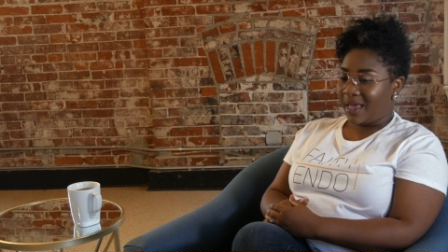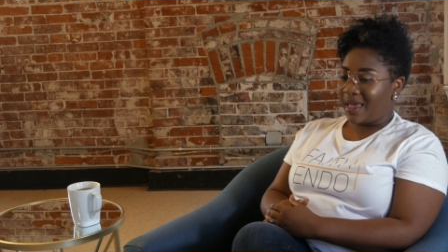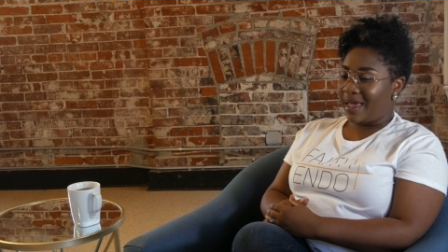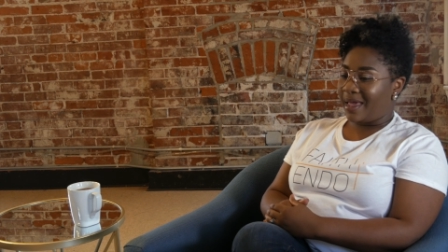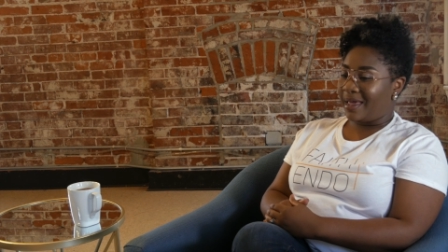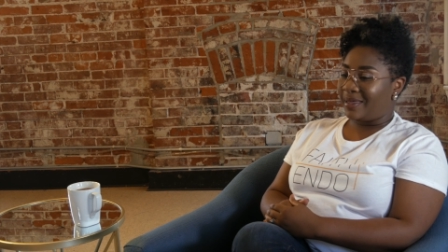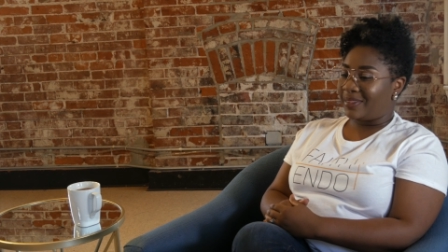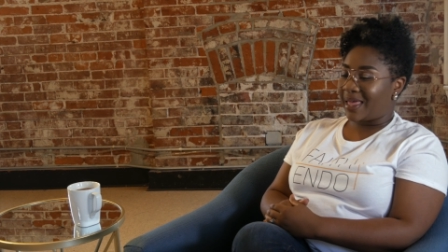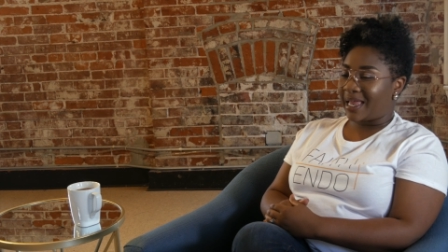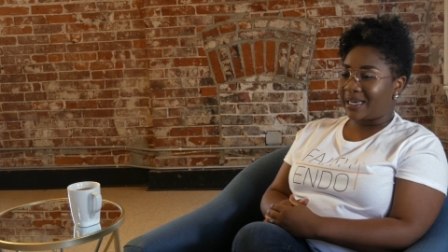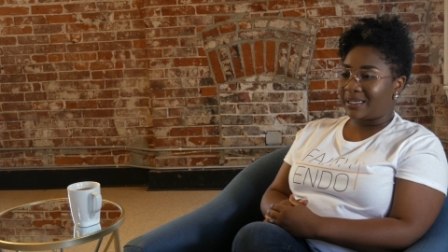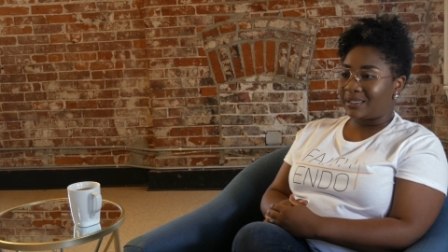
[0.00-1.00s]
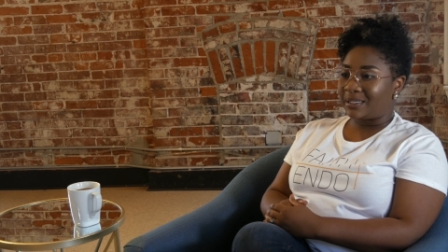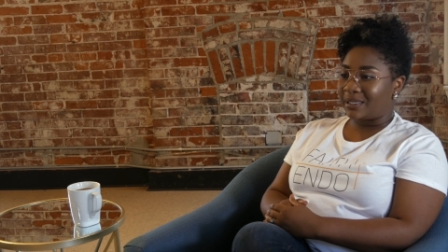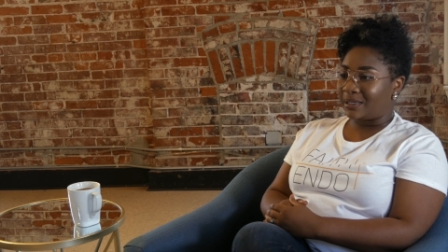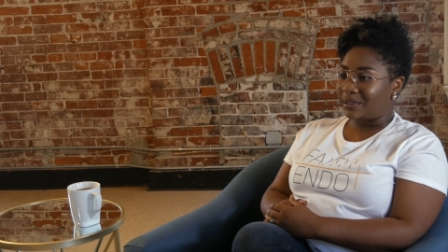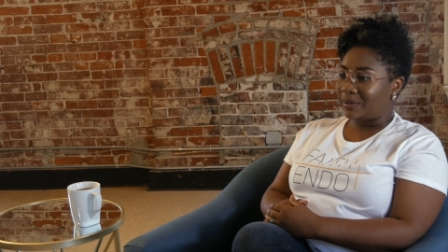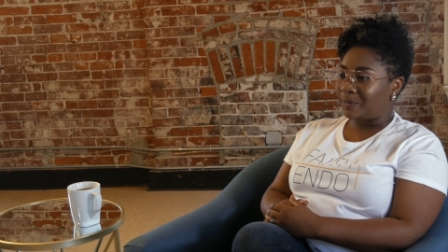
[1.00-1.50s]
And that is
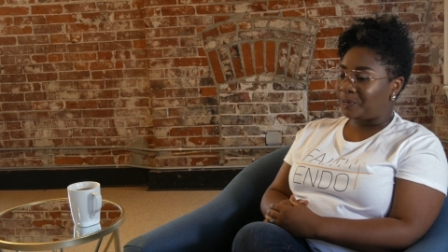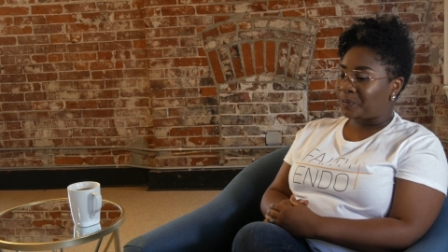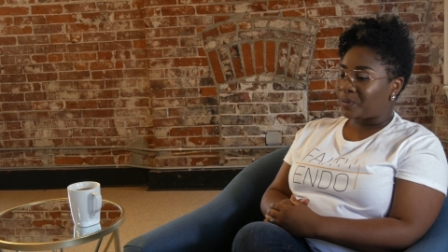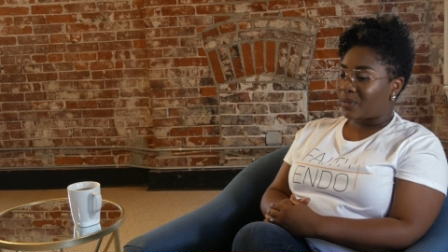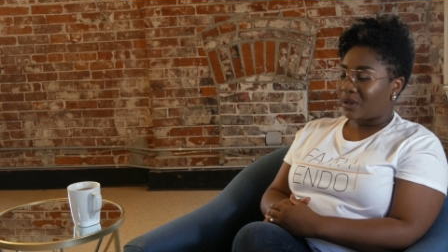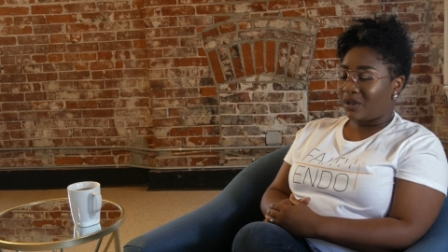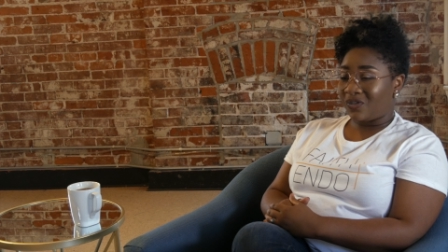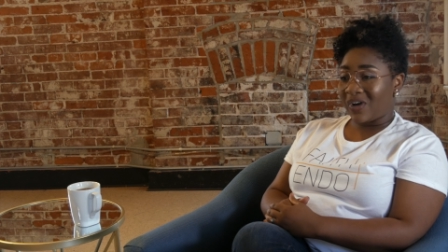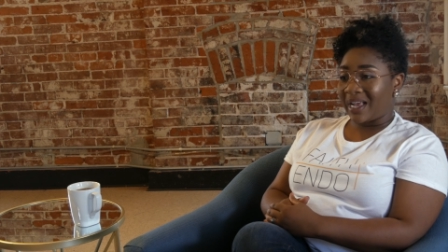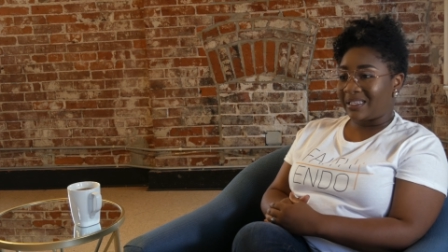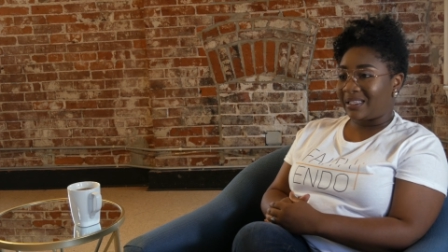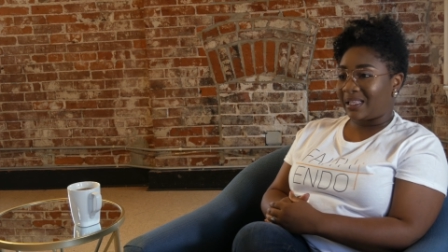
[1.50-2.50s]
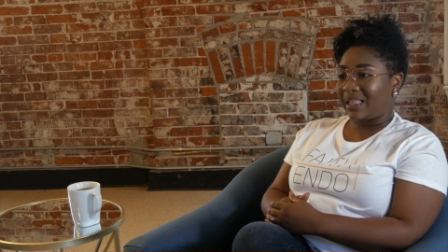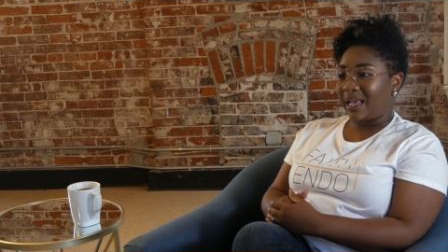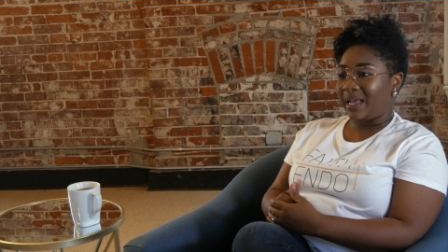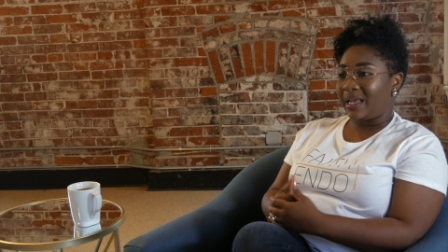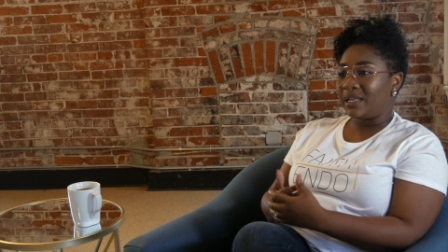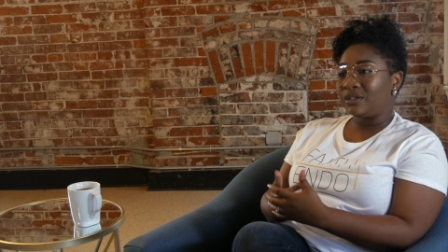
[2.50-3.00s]
the device that
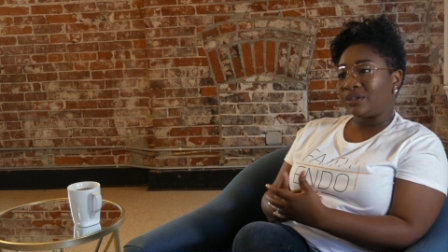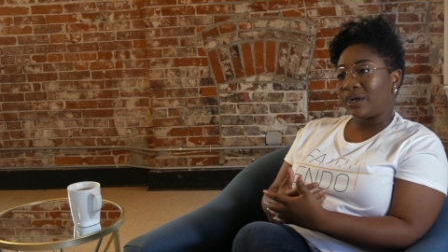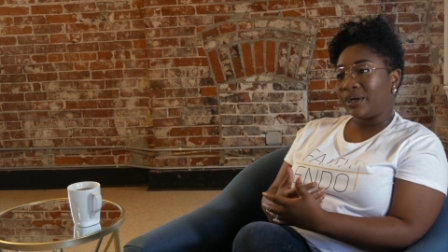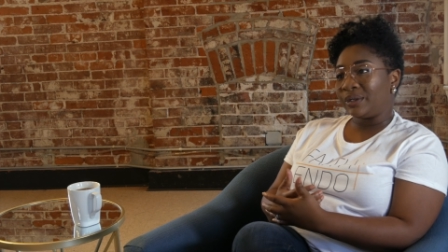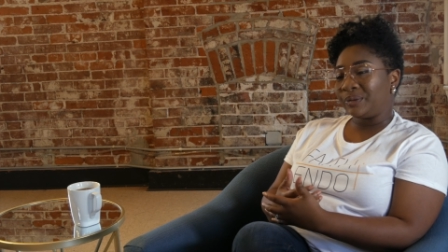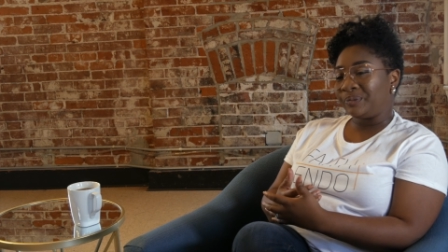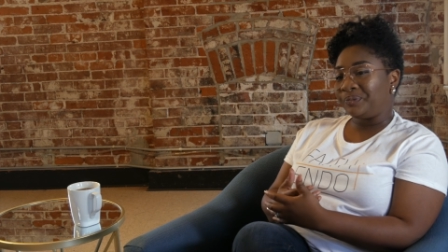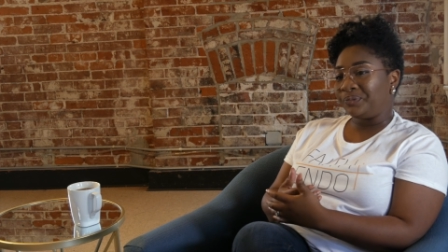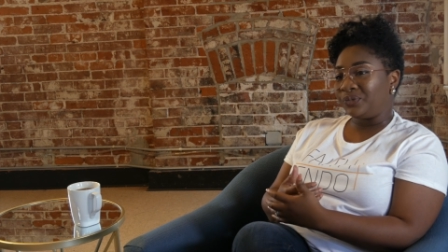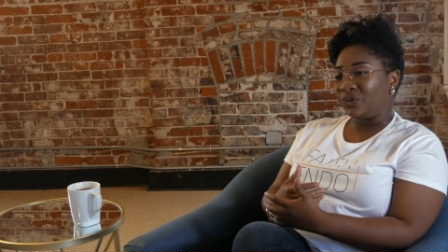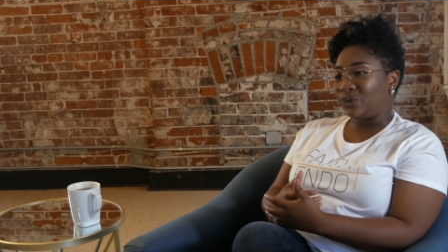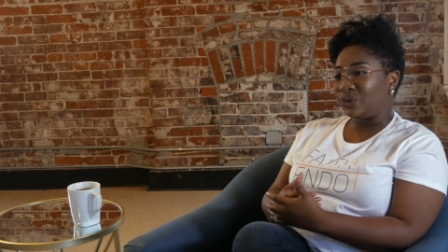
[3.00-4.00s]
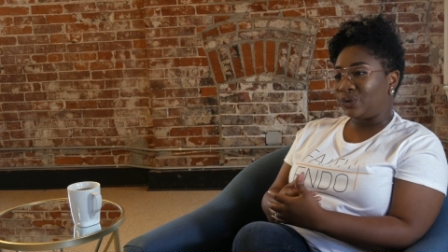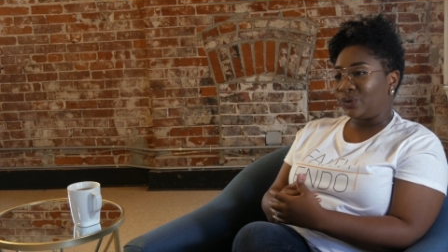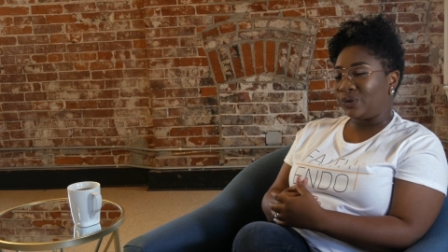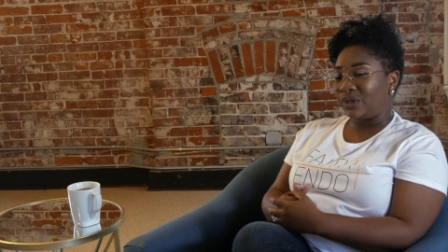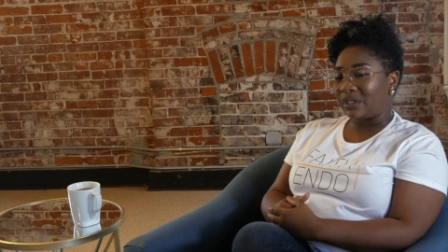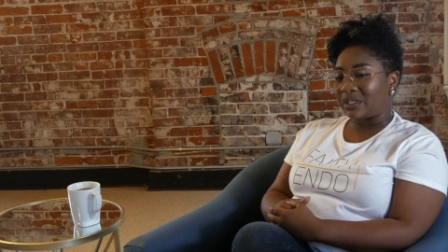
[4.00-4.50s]
they insert into
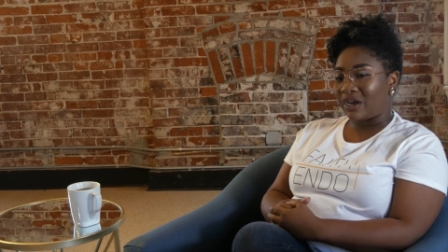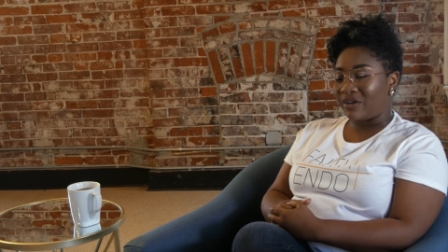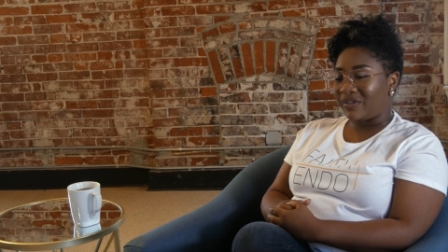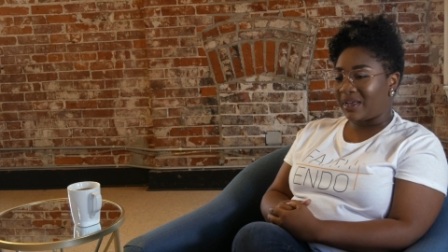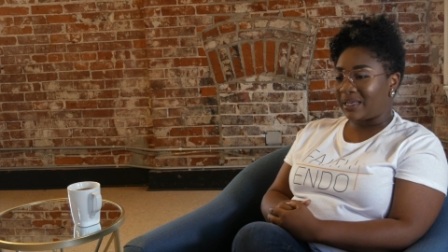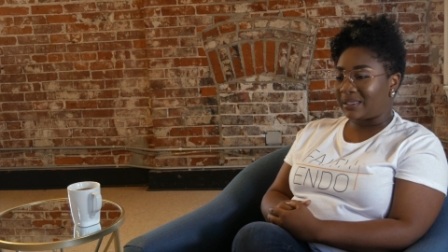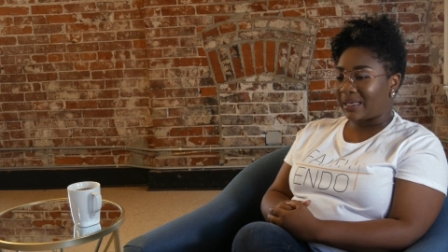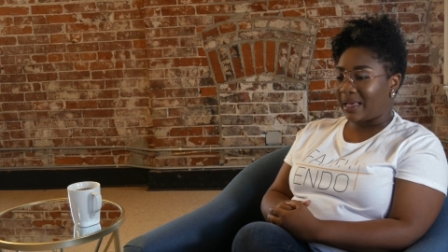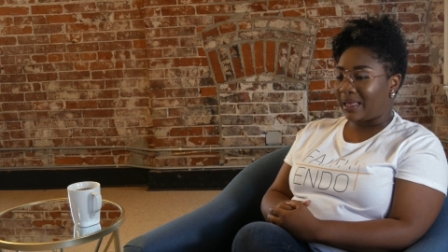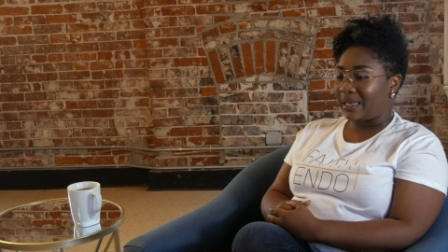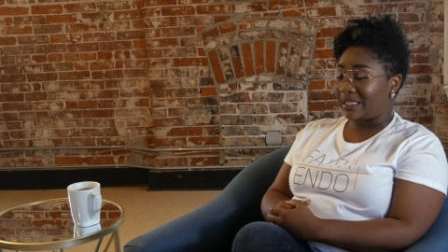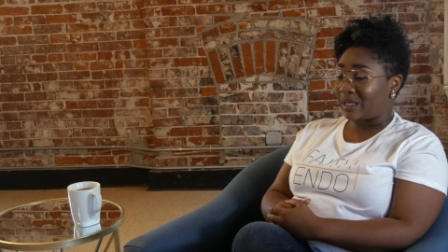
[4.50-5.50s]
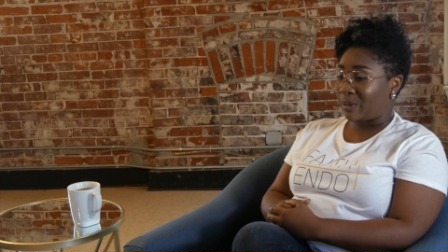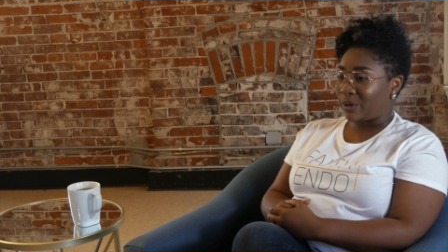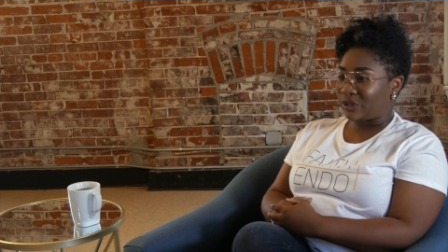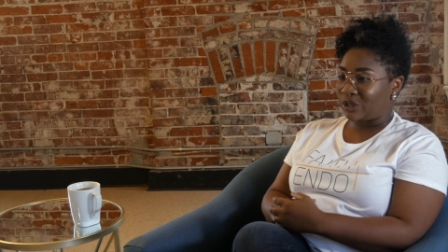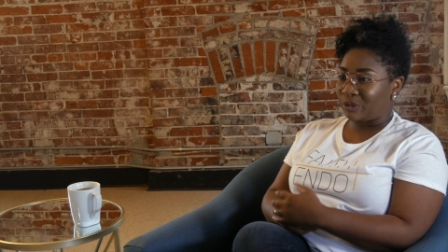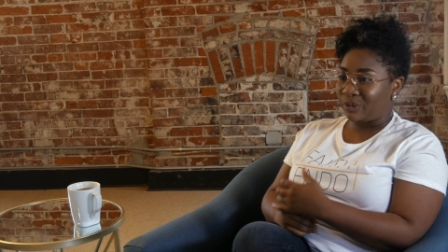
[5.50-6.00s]
your cervix, and it's
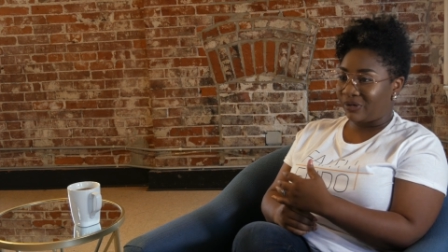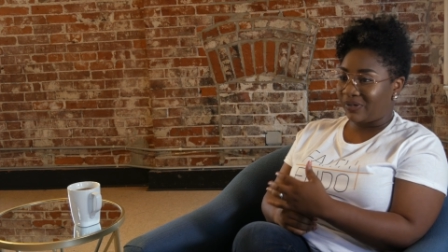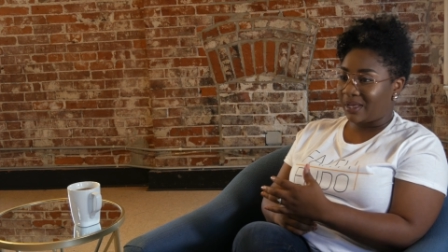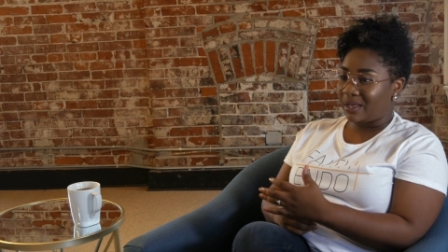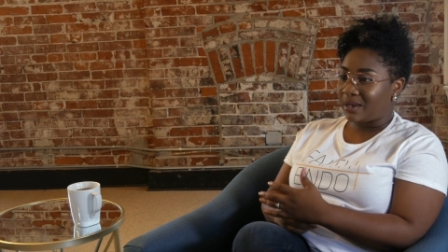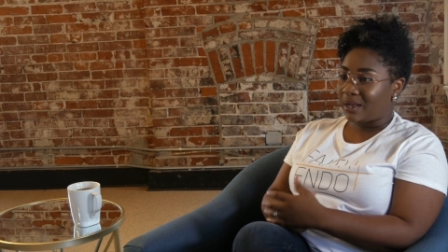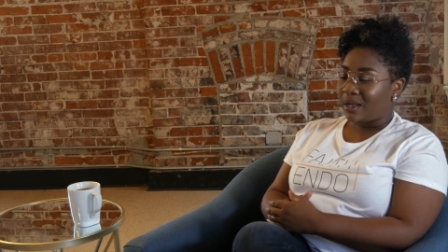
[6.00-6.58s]
supposed to prevent